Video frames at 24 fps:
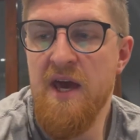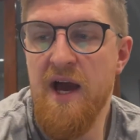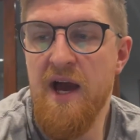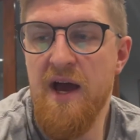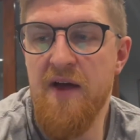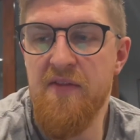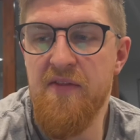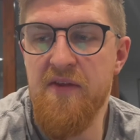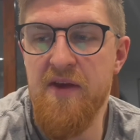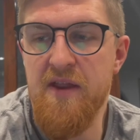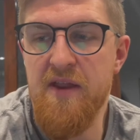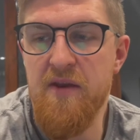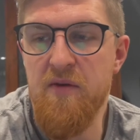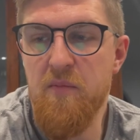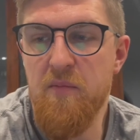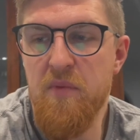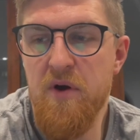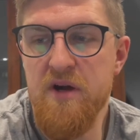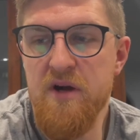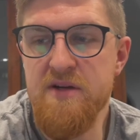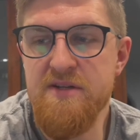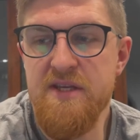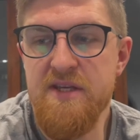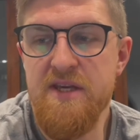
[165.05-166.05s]
And then
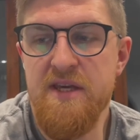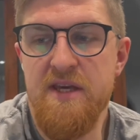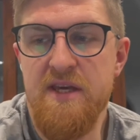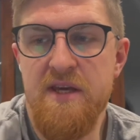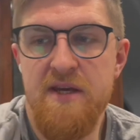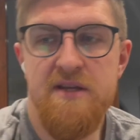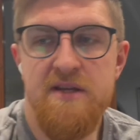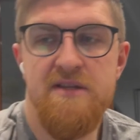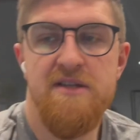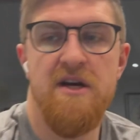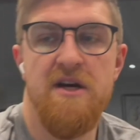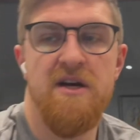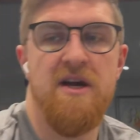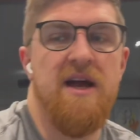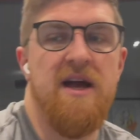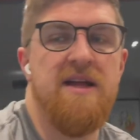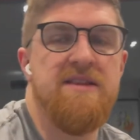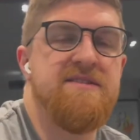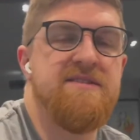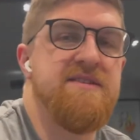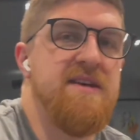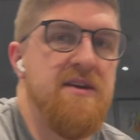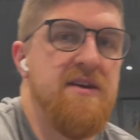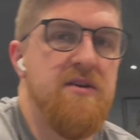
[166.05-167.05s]
part D, tuck
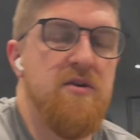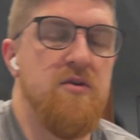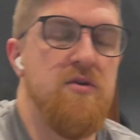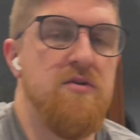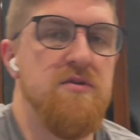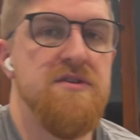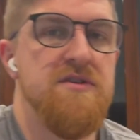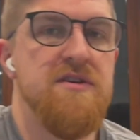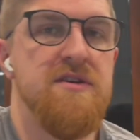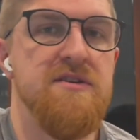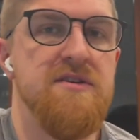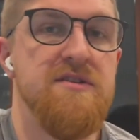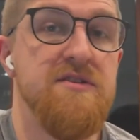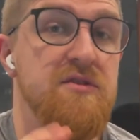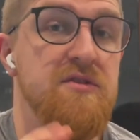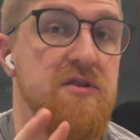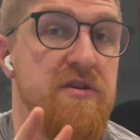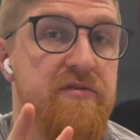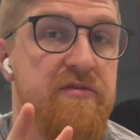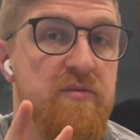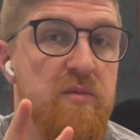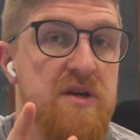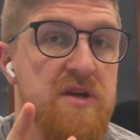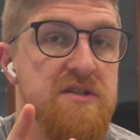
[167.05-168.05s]
handstand hold. And there's 2
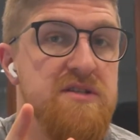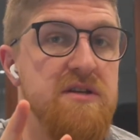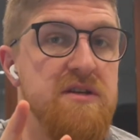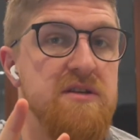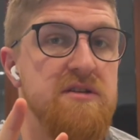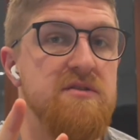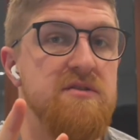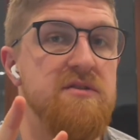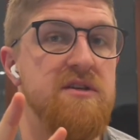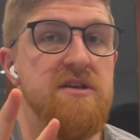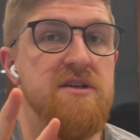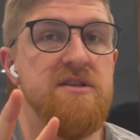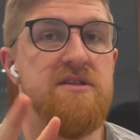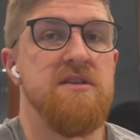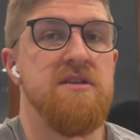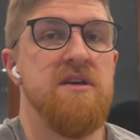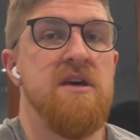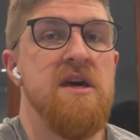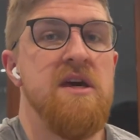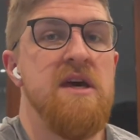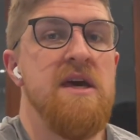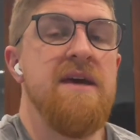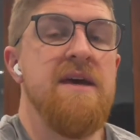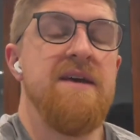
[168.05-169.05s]
different ways you can do this.
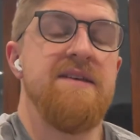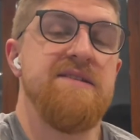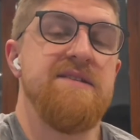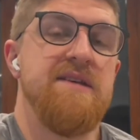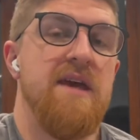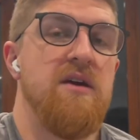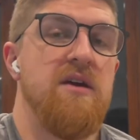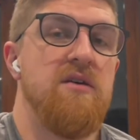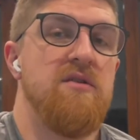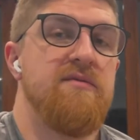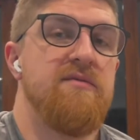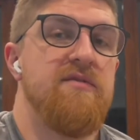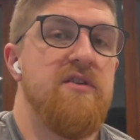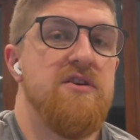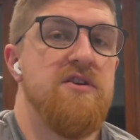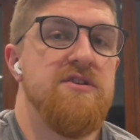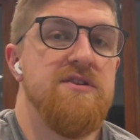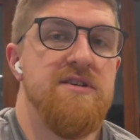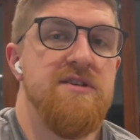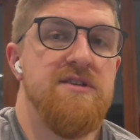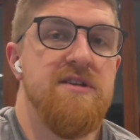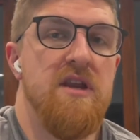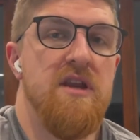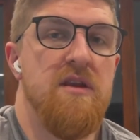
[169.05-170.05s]
Scaled
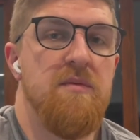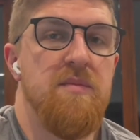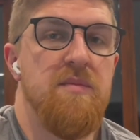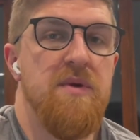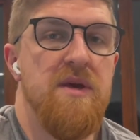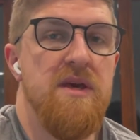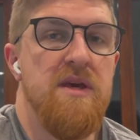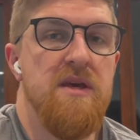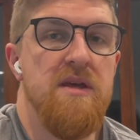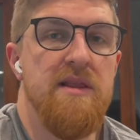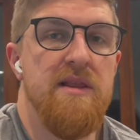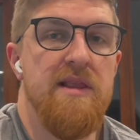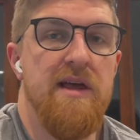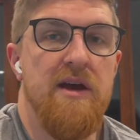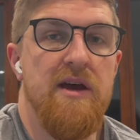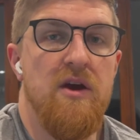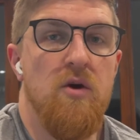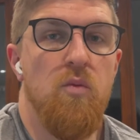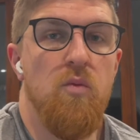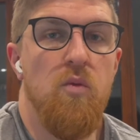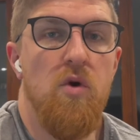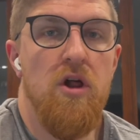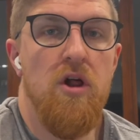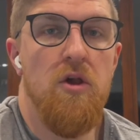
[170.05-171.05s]
version is gonna be like a
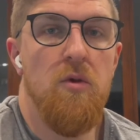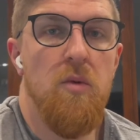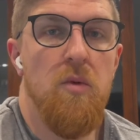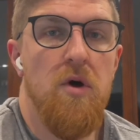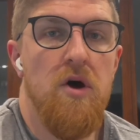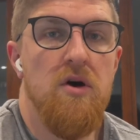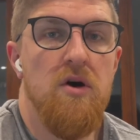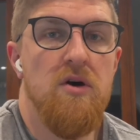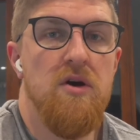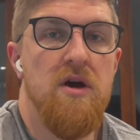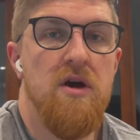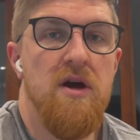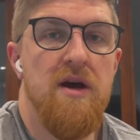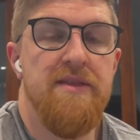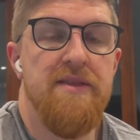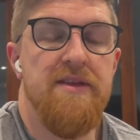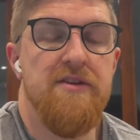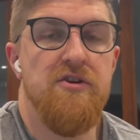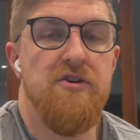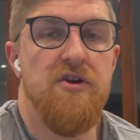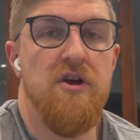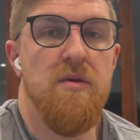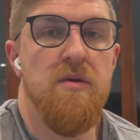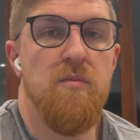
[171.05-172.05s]
wall walk, and then
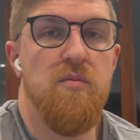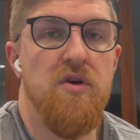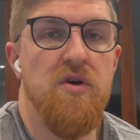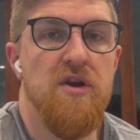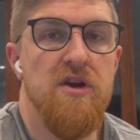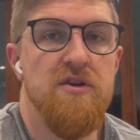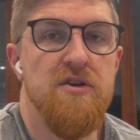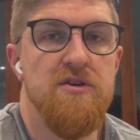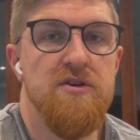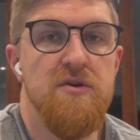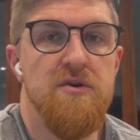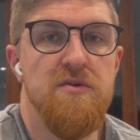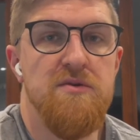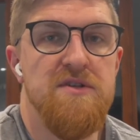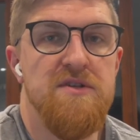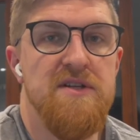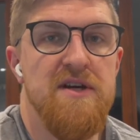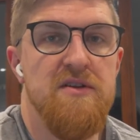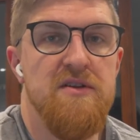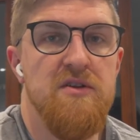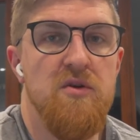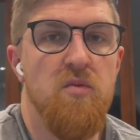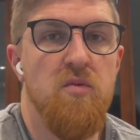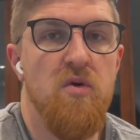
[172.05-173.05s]
you're gonna bring your toes
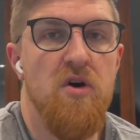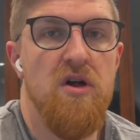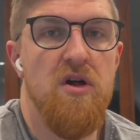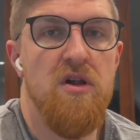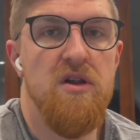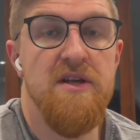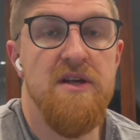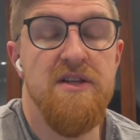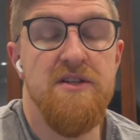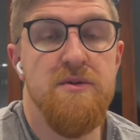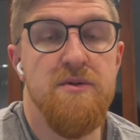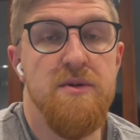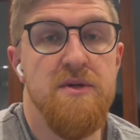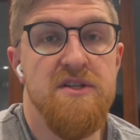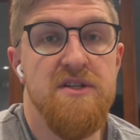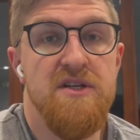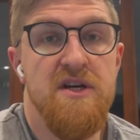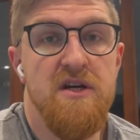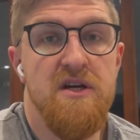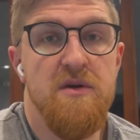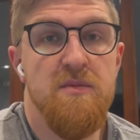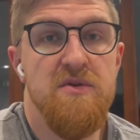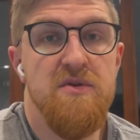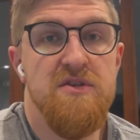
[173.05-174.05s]
down the wall into a
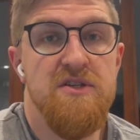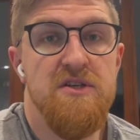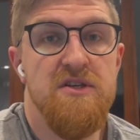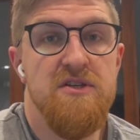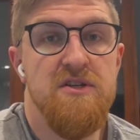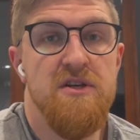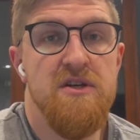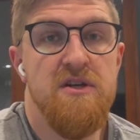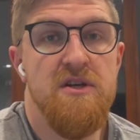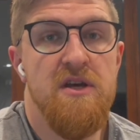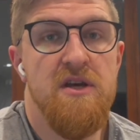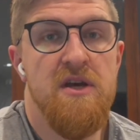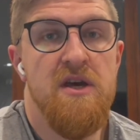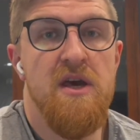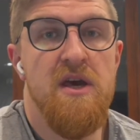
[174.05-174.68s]
tuck position.